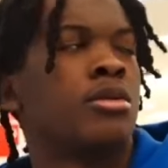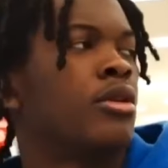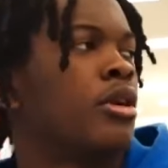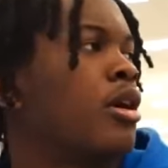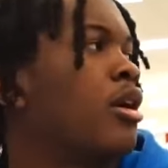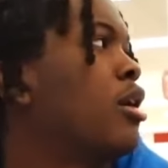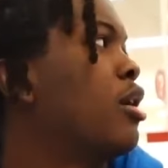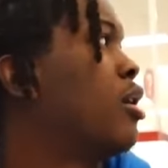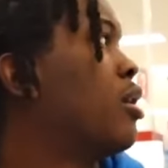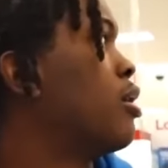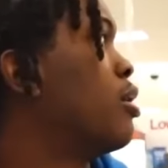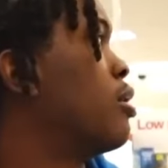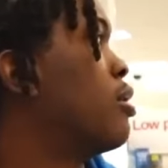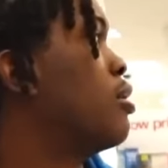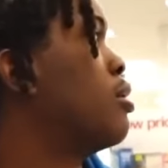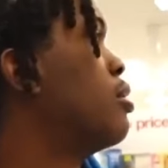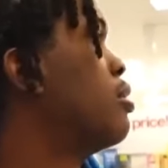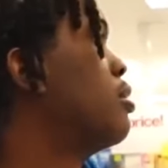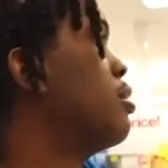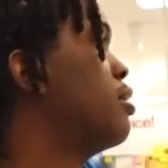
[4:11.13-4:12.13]
All right.
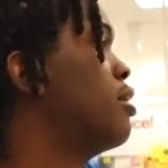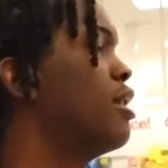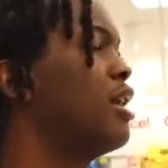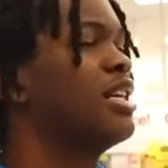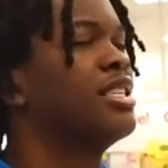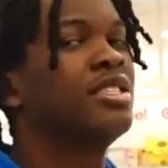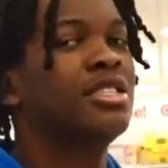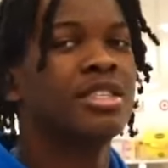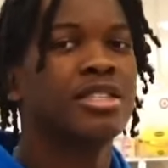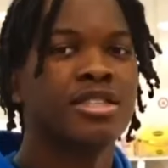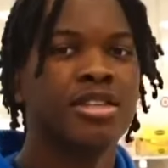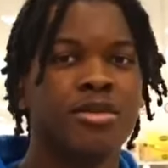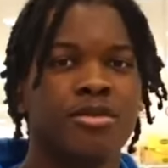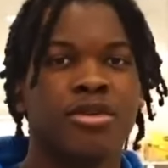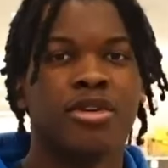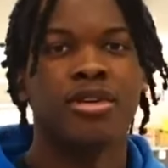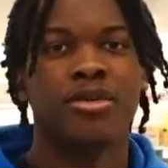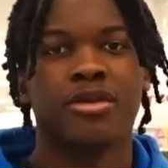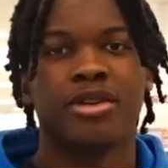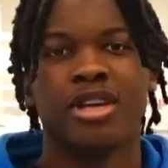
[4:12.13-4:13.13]
I said
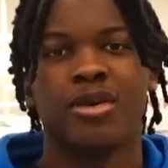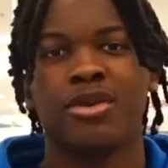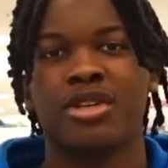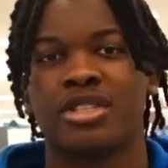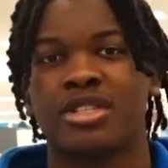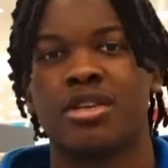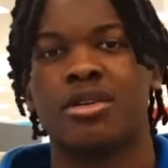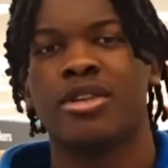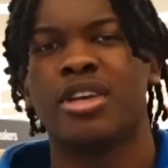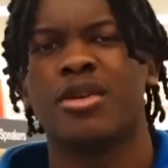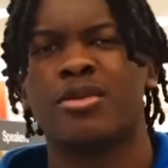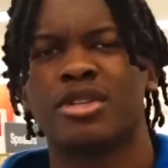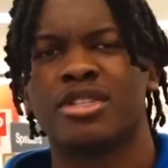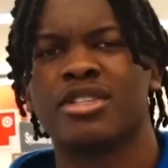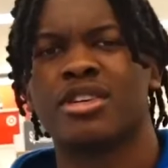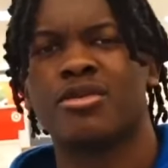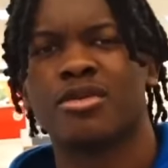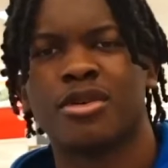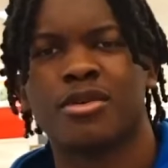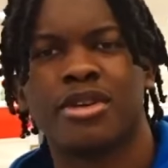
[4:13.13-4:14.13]
somewhere. Yeah, we some yeah we
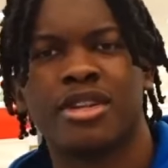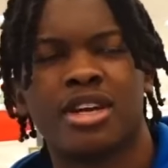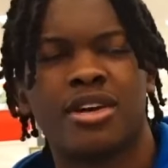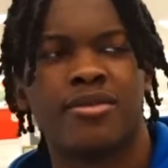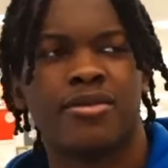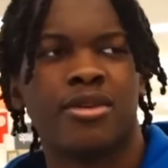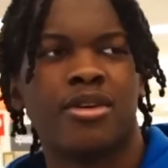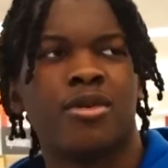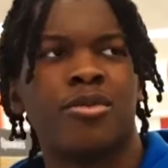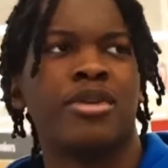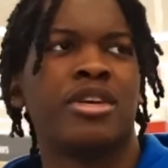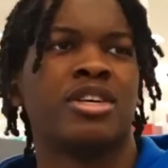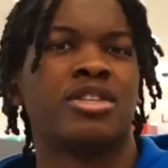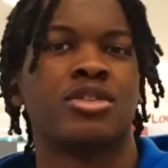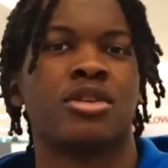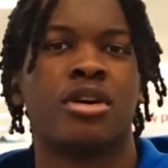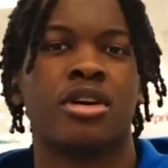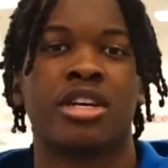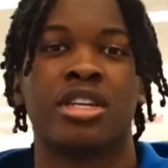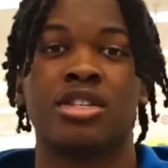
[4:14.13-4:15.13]
somewhere we not from. Me and
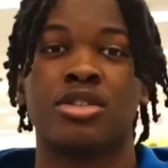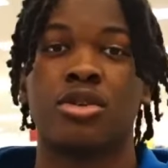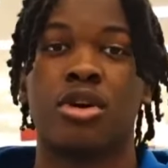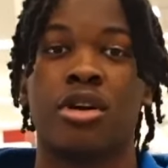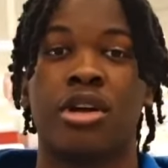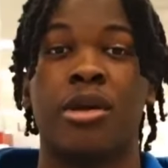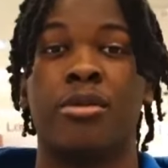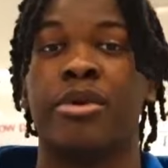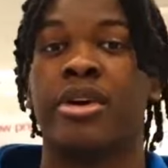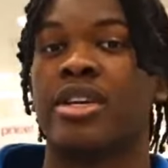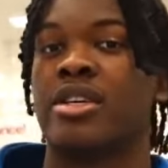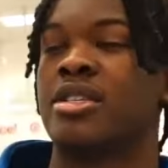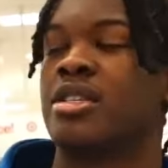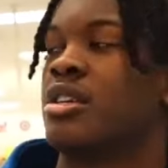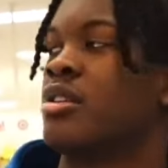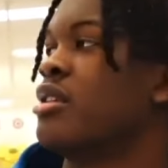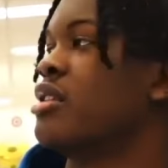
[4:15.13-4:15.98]
Target. This Target big as hell.